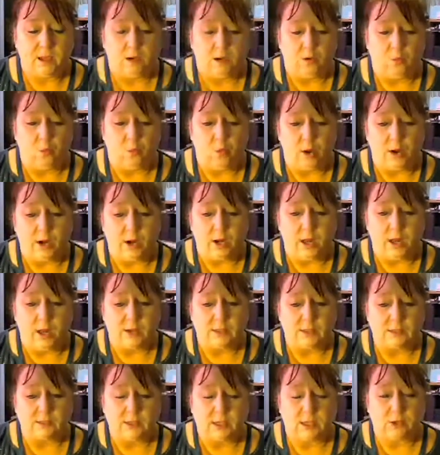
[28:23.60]
What a lot
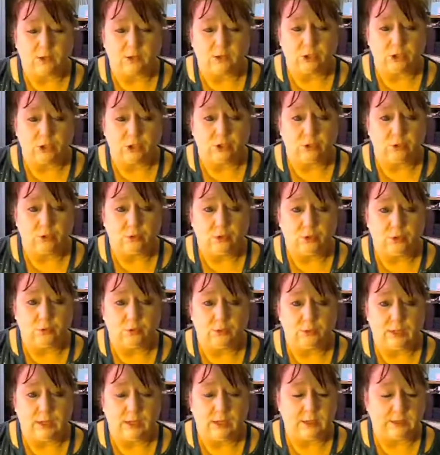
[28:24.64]
of sellers
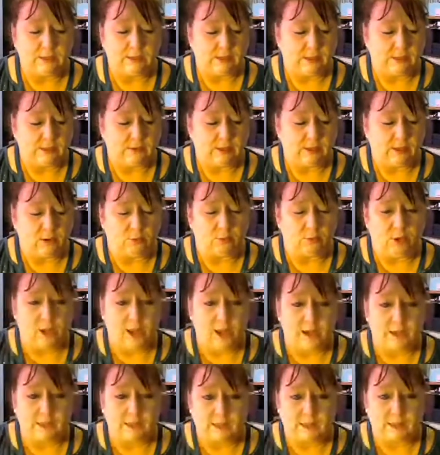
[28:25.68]
don't get is that they don't know
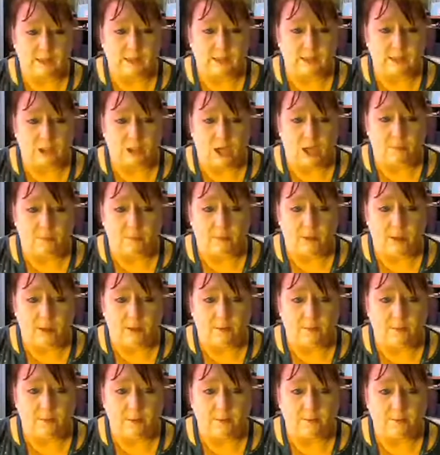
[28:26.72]
how to set the shop
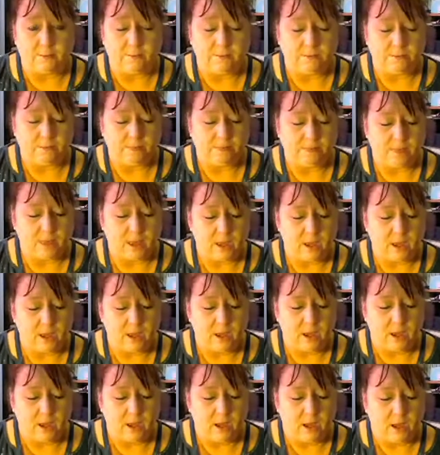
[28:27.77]
up
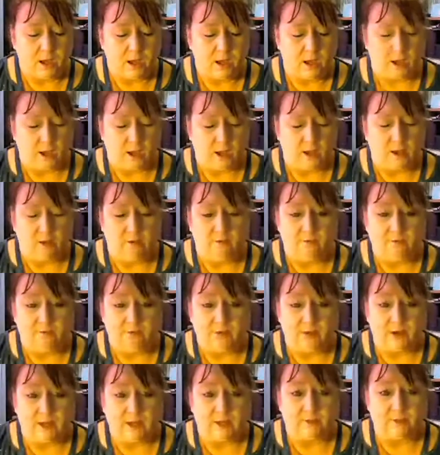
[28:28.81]
and
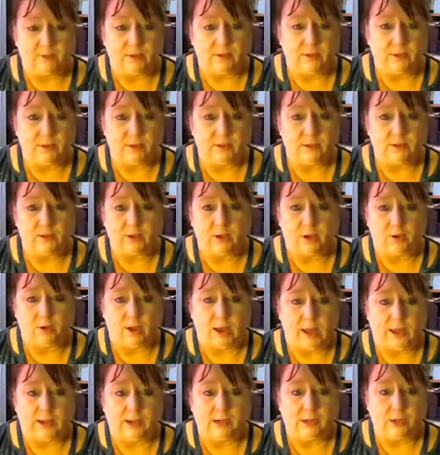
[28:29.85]
fill in
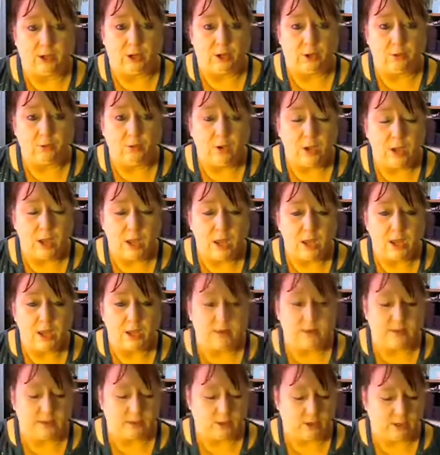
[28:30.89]
I didn't know.
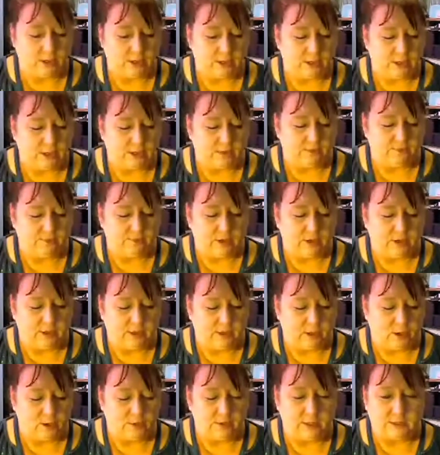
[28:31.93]
I needed to fill
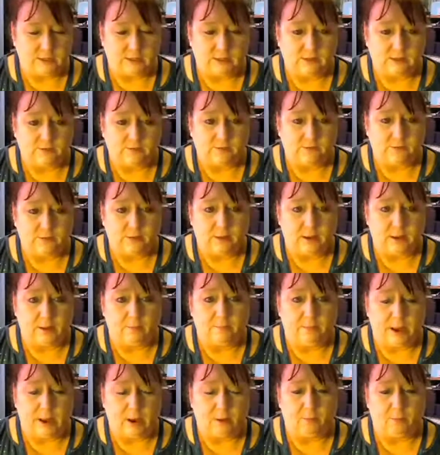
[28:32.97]
in all that stuff, the
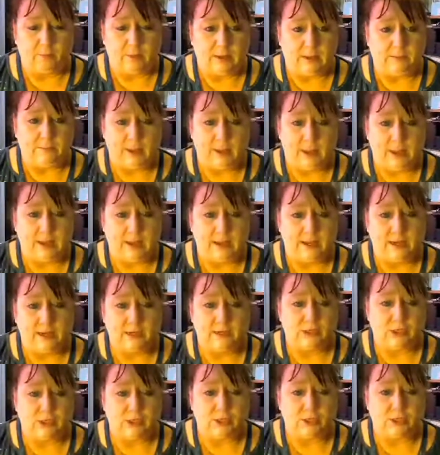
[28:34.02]
About Me
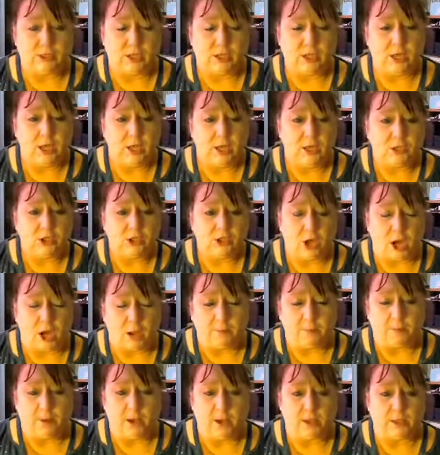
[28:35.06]
page and the shop
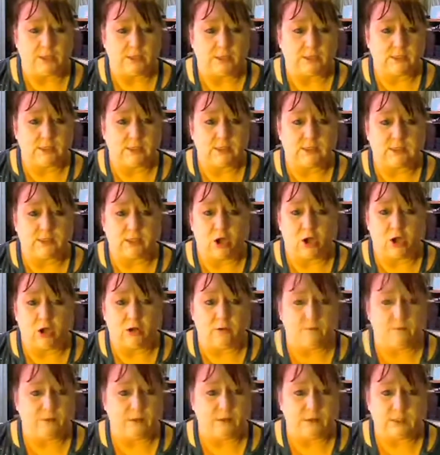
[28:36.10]
policies and
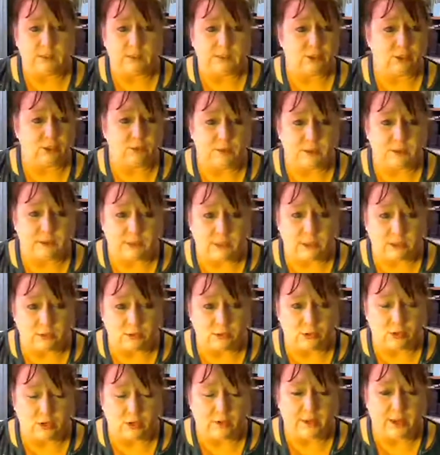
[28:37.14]
all of those things. Nobody
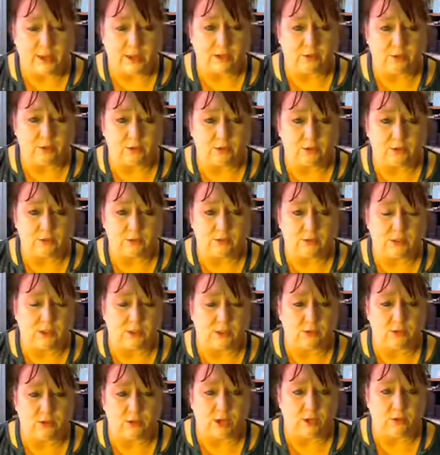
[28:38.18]
tells you all that. You're
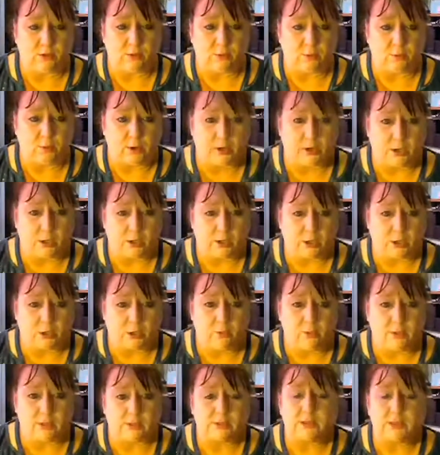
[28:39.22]
sitting there not knowing what a
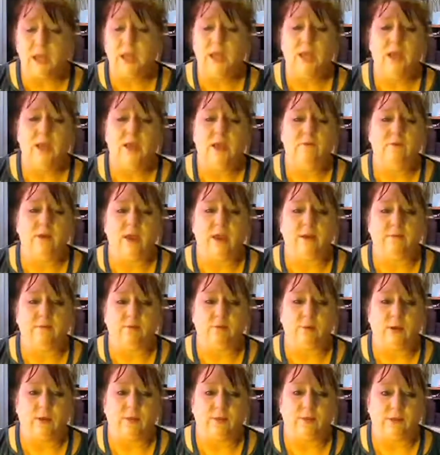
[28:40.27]
clue is if you
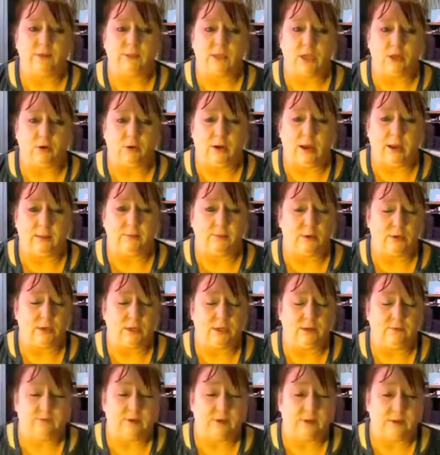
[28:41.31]
haven't read the seller handbook,
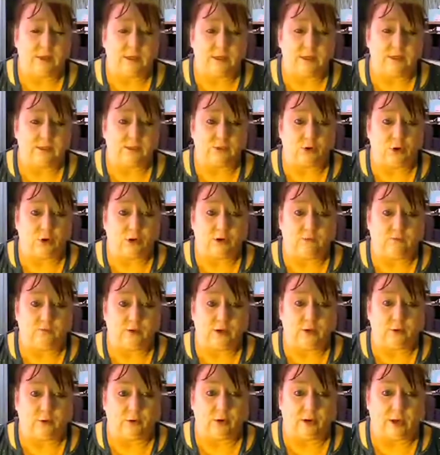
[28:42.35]
and even then it's hard to
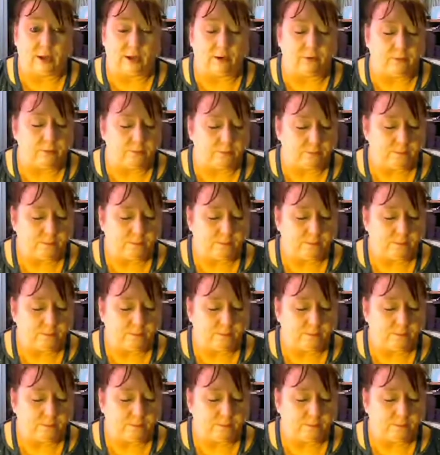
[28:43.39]
figure it out.